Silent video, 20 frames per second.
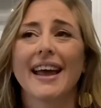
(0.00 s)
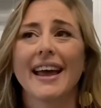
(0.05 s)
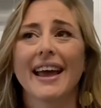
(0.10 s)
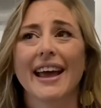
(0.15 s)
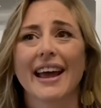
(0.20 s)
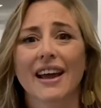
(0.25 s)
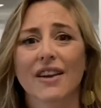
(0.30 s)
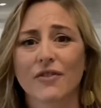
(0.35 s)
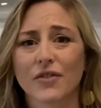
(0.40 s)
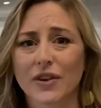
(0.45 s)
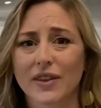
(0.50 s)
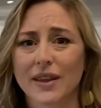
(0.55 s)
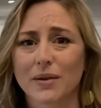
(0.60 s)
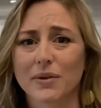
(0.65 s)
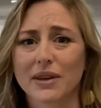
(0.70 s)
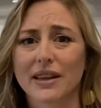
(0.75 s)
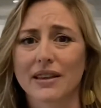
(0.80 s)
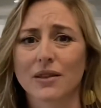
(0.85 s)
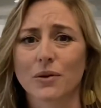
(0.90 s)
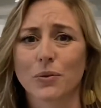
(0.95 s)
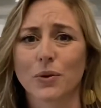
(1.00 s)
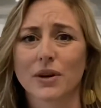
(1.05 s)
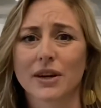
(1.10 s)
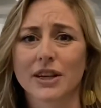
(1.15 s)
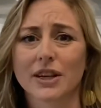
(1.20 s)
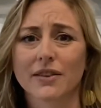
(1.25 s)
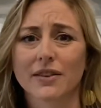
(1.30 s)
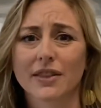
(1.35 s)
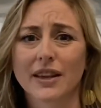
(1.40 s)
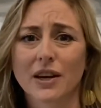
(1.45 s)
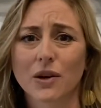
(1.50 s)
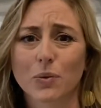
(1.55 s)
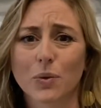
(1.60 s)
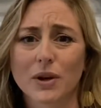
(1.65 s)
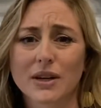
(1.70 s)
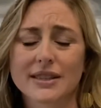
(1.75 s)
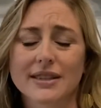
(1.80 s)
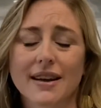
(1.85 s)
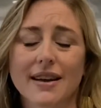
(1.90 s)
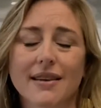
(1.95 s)
and for them to get their
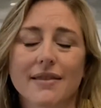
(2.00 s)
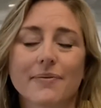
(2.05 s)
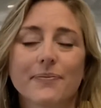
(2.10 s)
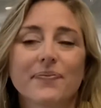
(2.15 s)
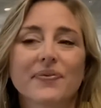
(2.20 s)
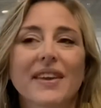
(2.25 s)
work done.